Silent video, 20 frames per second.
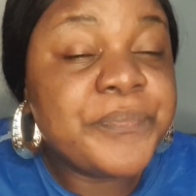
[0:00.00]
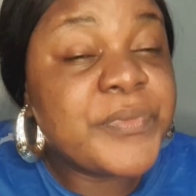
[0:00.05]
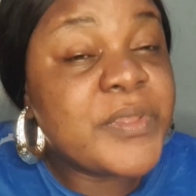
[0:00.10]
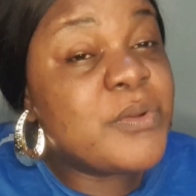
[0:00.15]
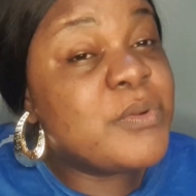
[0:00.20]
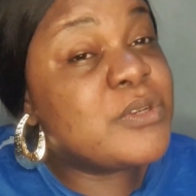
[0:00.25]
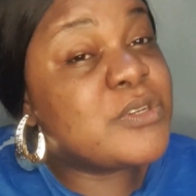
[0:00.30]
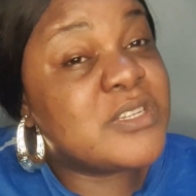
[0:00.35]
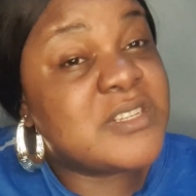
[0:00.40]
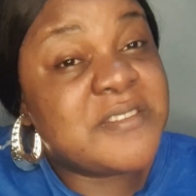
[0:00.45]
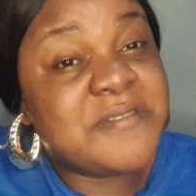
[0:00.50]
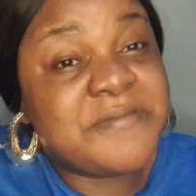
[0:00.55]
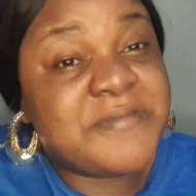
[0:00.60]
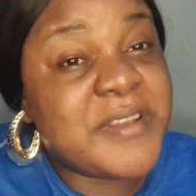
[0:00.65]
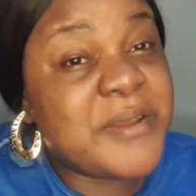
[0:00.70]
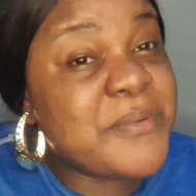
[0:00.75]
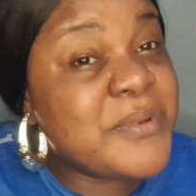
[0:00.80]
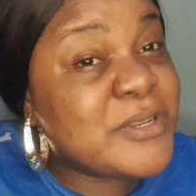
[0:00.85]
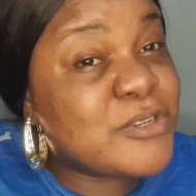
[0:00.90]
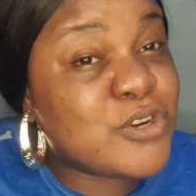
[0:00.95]
which was a
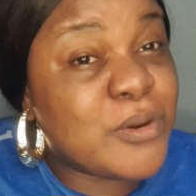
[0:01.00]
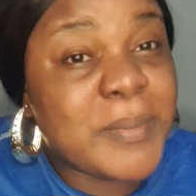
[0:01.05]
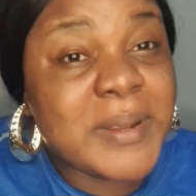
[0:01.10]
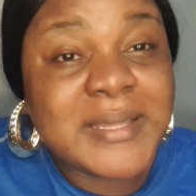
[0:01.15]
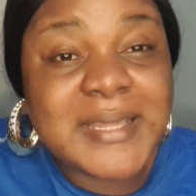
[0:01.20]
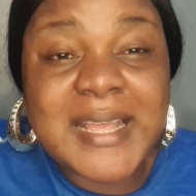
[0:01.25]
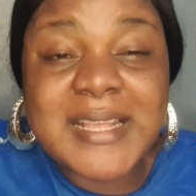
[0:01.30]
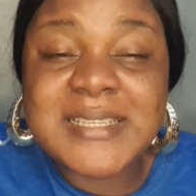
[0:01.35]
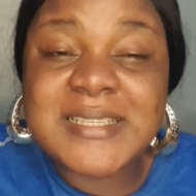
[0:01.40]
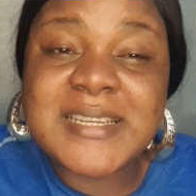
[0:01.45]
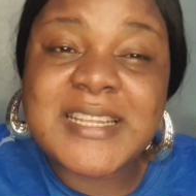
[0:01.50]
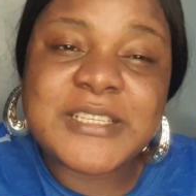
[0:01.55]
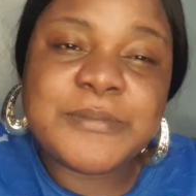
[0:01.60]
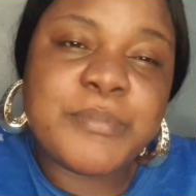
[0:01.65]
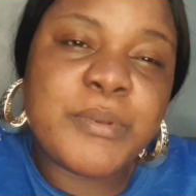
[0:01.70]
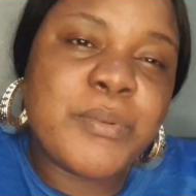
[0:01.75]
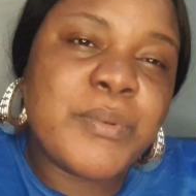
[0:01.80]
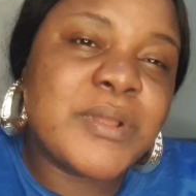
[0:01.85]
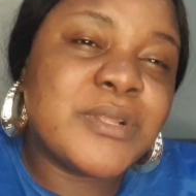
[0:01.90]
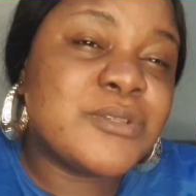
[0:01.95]
very traumatizing
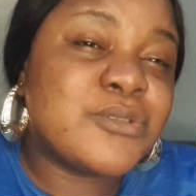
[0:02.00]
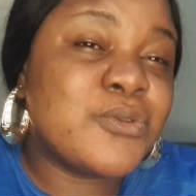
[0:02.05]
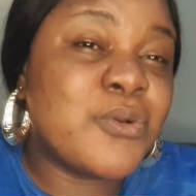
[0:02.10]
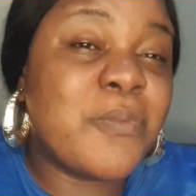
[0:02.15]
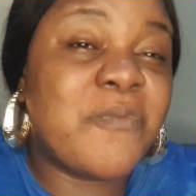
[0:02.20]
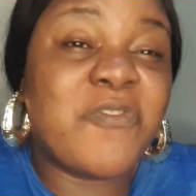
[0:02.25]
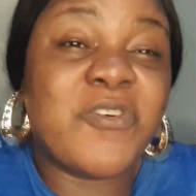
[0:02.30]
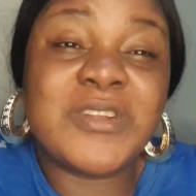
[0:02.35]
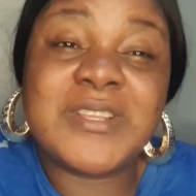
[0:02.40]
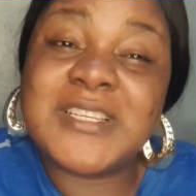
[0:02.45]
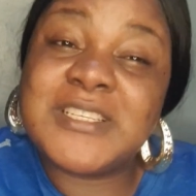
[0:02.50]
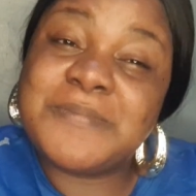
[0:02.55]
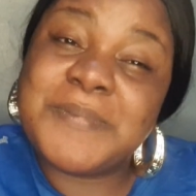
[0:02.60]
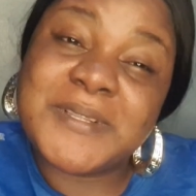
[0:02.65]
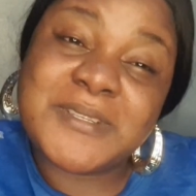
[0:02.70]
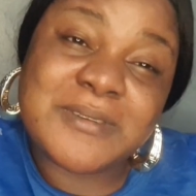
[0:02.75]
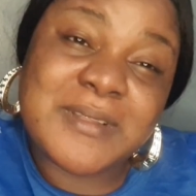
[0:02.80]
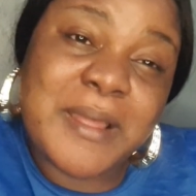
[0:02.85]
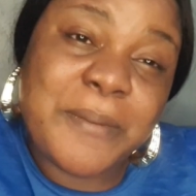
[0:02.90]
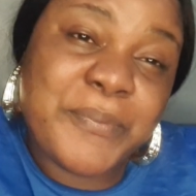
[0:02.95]
experience. So for this
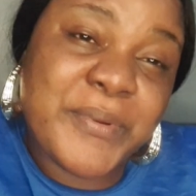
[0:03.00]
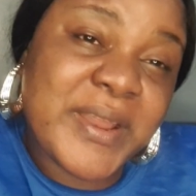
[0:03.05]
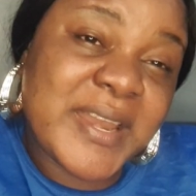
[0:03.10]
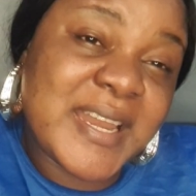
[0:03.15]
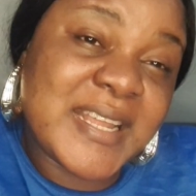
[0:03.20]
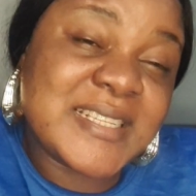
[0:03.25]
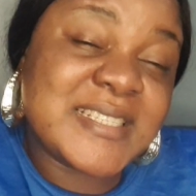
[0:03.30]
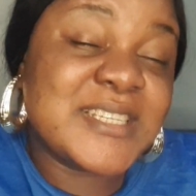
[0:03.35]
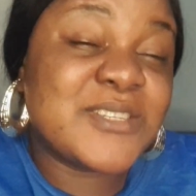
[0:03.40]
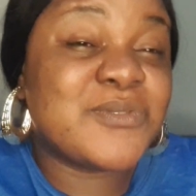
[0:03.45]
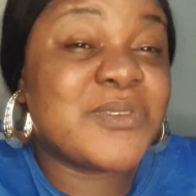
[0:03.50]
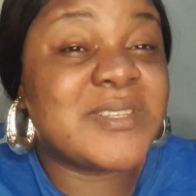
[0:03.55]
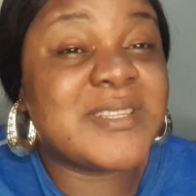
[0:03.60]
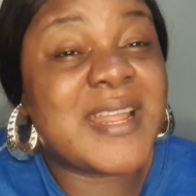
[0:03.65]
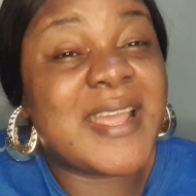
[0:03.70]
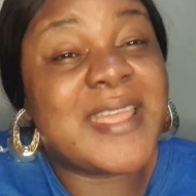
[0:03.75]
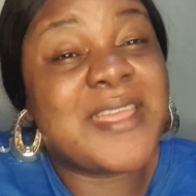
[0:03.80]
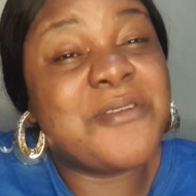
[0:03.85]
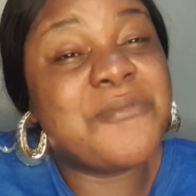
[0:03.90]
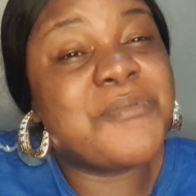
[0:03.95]
particular pregnancy, it was
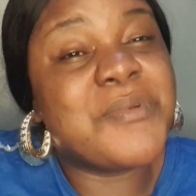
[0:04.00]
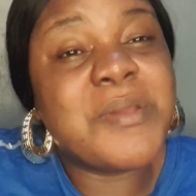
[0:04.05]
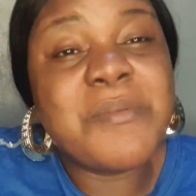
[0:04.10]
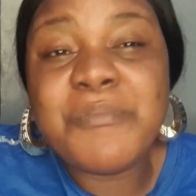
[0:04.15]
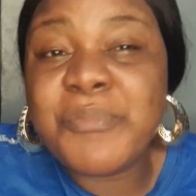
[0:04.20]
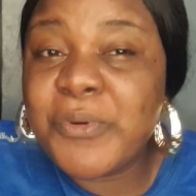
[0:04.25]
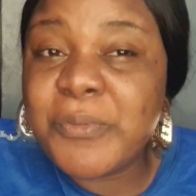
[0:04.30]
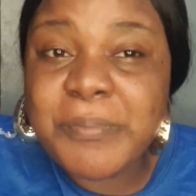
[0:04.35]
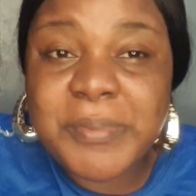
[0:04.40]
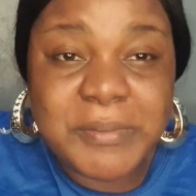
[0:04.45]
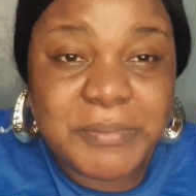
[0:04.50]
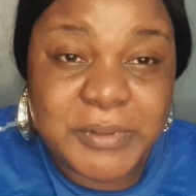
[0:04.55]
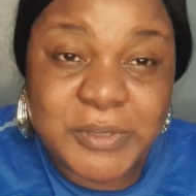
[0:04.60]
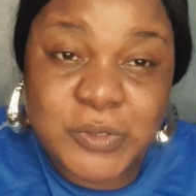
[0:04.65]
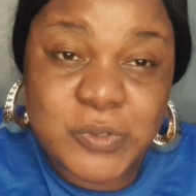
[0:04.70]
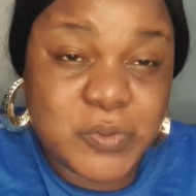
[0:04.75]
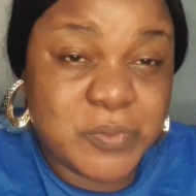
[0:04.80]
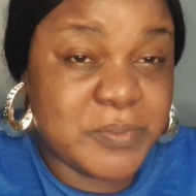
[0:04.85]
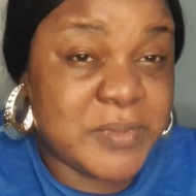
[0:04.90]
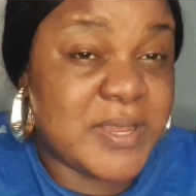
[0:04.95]
like a rainbow baby
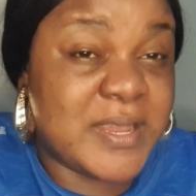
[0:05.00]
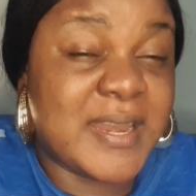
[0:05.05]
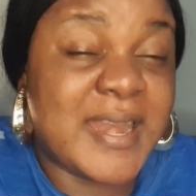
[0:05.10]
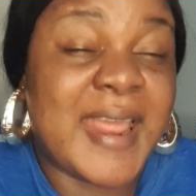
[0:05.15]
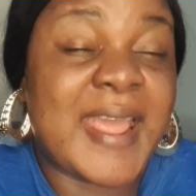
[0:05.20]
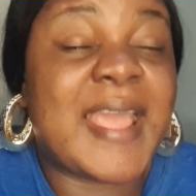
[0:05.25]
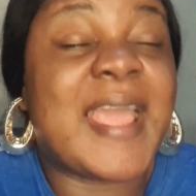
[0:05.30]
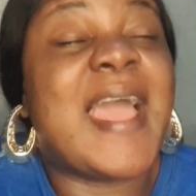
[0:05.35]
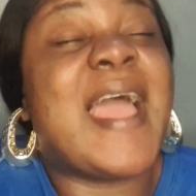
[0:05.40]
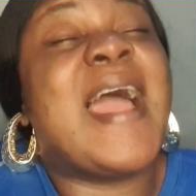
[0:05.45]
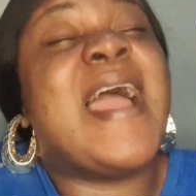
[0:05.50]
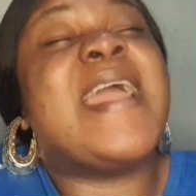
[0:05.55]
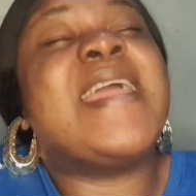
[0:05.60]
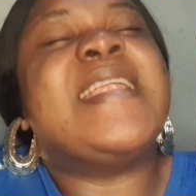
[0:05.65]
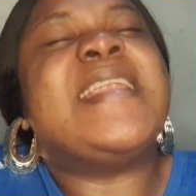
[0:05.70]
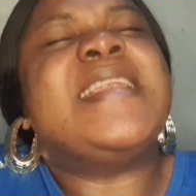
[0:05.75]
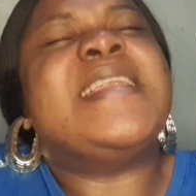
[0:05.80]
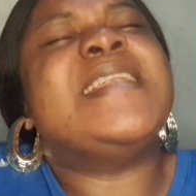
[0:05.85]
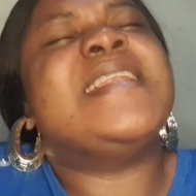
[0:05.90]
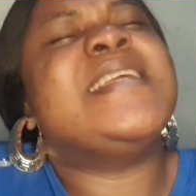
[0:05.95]
to me. Like, I
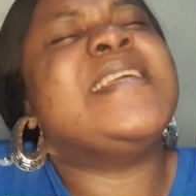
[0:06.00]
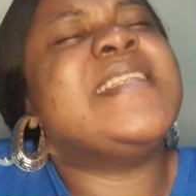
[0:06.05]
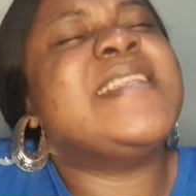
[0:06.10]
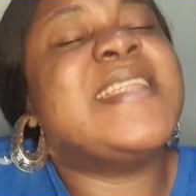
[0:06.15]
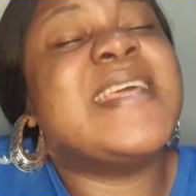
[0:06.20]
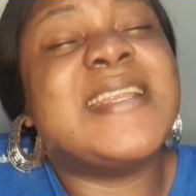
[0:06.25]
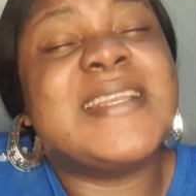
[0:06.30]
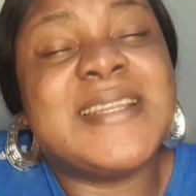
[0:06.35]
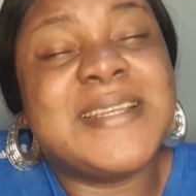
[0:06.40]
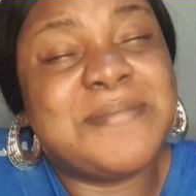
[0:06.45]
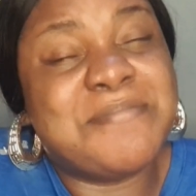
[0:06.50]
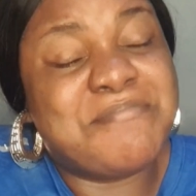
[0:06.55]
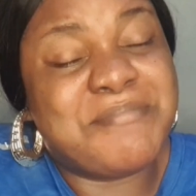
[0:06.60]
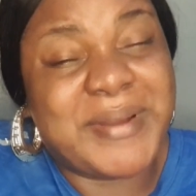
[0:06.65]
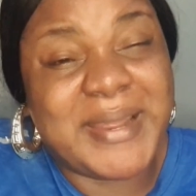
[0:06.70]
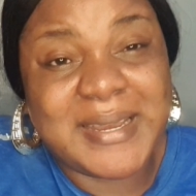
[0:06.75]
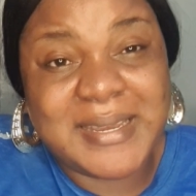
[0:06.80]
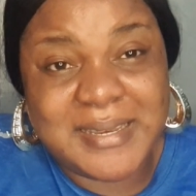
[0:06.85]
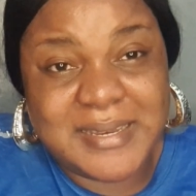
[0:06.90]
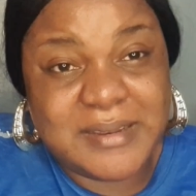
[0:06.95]
needed it
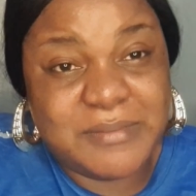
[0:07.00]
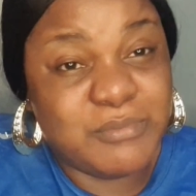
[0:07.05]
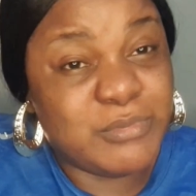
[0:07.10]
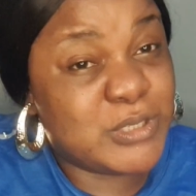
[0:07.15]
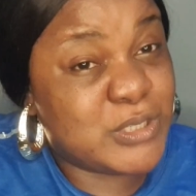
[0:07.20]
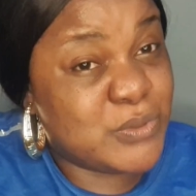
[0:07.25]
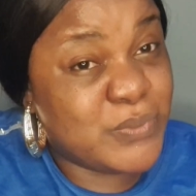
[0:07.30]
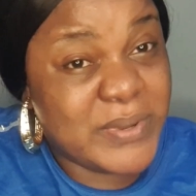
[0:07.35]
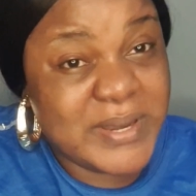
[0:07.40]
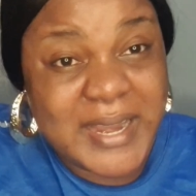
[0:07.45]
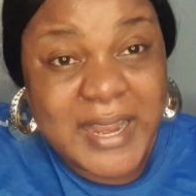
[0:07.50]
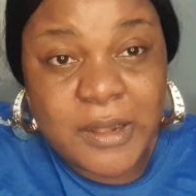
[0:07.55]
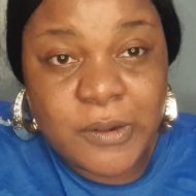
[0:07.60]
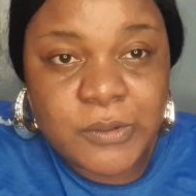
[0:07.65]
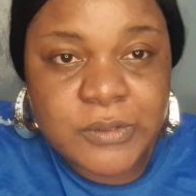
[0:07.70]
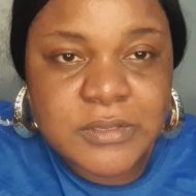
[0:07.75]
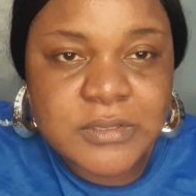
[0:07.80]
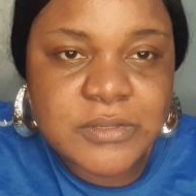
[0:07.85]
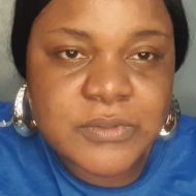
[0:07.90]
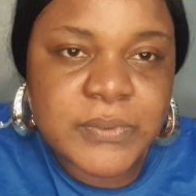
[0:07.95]
badly, mostly when I
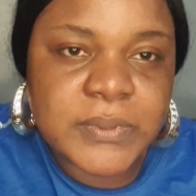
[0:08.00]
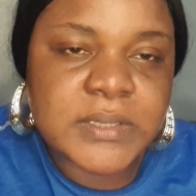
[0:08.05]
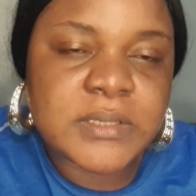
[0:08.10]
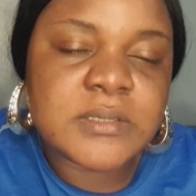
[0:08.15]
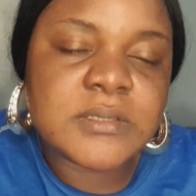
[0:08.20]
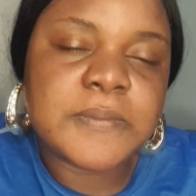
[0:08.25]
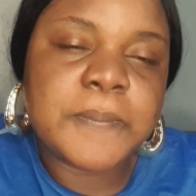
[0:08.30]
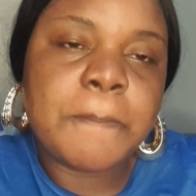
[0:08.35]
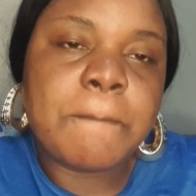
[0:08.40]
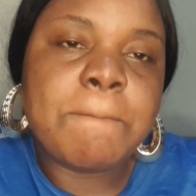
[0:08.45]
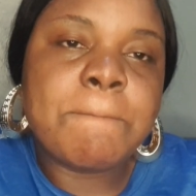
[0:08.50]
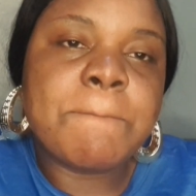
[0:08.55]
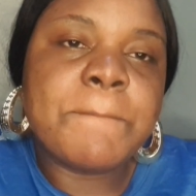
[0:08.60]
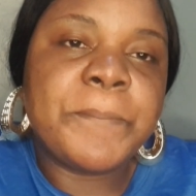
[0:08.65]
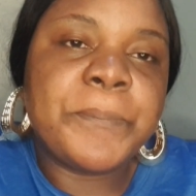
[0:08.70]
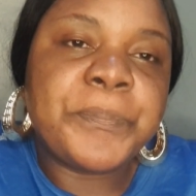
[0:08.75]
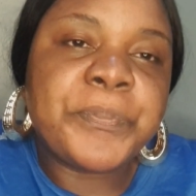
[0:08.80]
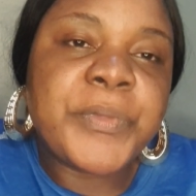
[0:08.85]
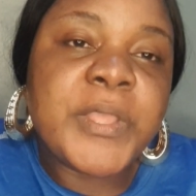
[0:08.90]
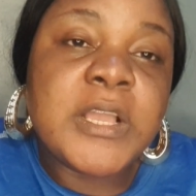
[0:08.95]
lost twins.
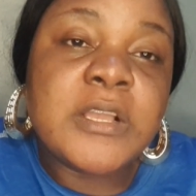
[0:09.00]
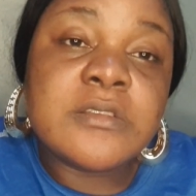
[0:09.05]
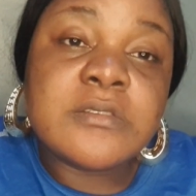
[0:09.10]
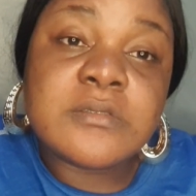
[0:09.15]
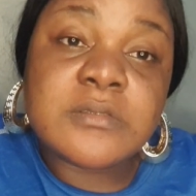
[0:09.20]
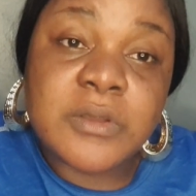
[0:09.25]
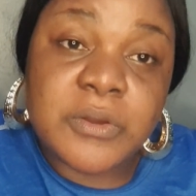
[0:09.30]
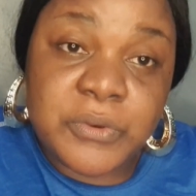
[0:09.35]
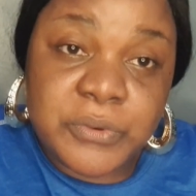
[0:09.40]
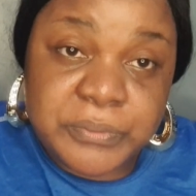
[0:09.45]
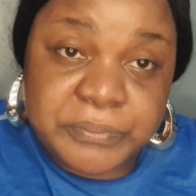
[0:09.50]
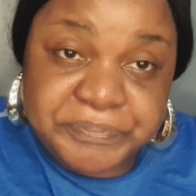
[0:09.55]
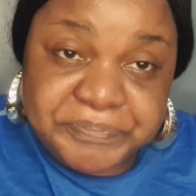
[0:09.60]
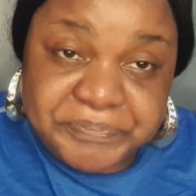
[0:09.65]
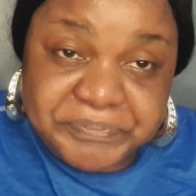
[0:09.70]
So